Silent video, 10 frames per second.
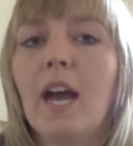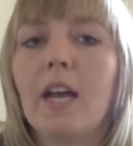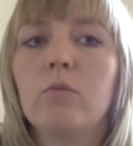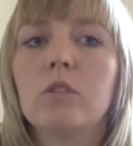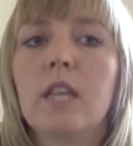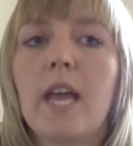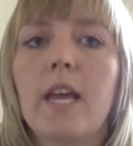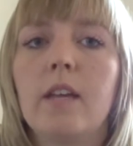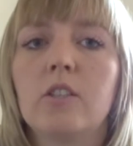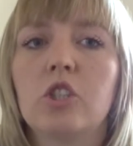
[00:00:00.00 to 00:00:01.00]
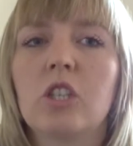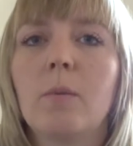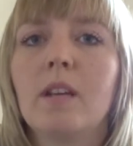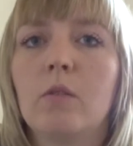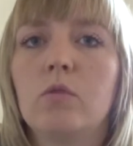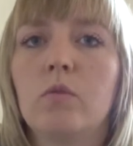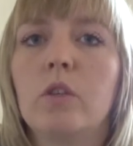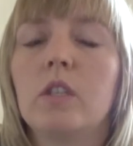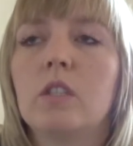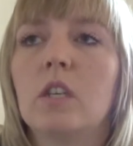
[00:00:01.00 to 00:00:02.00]
I was there just coming out of
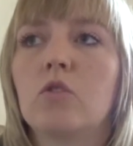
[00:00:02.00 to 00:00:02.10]
winter,